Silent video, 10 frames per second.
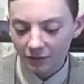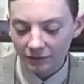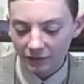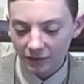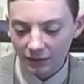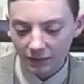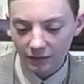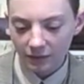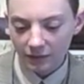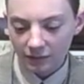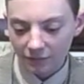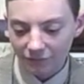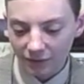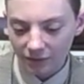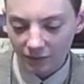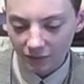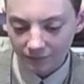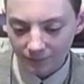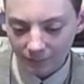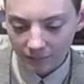on the front here.